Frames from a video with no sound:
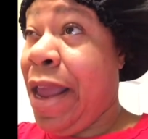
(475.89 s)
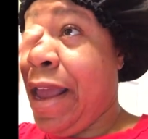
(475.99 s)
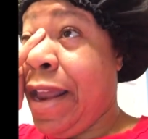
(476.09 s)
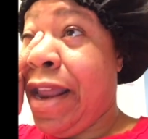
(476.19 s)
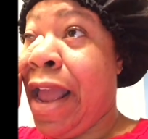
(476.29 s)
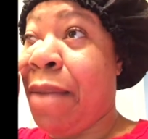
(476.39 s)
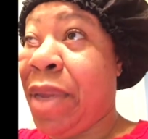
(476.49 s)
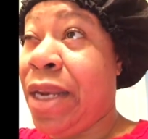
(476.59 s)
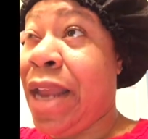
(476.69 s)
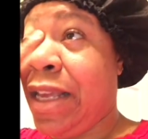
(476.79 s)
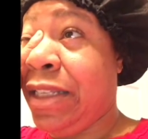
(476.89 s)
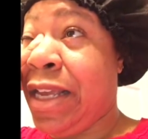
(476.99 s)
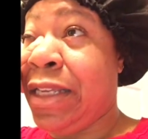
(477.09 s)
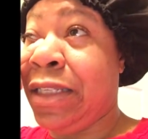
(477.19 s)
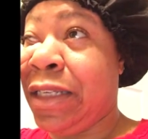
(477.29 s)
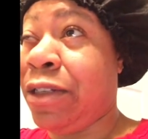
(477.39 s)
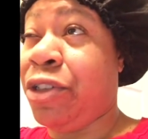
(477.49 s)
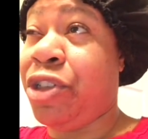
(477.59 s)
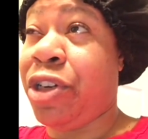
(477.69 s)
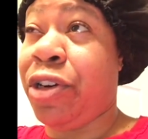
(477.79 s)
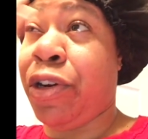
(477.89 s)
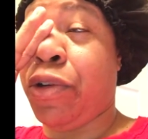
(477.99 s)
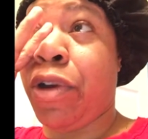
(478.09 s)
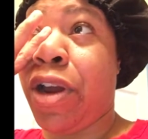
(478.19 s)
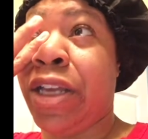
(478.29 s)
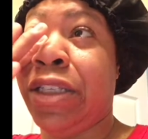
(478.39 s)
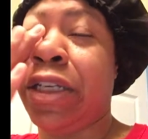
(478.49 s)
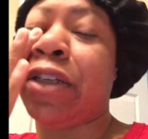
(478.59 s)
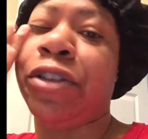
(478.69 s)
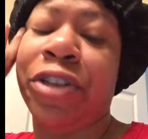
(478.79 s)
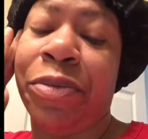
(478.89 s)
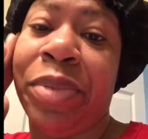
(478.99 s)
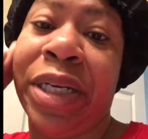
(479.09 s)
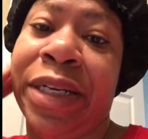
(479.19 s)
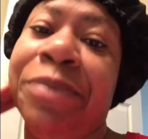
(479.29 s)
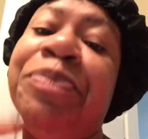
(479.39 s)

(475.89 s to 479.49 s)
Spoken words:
and I mean that's his signature. His signature, but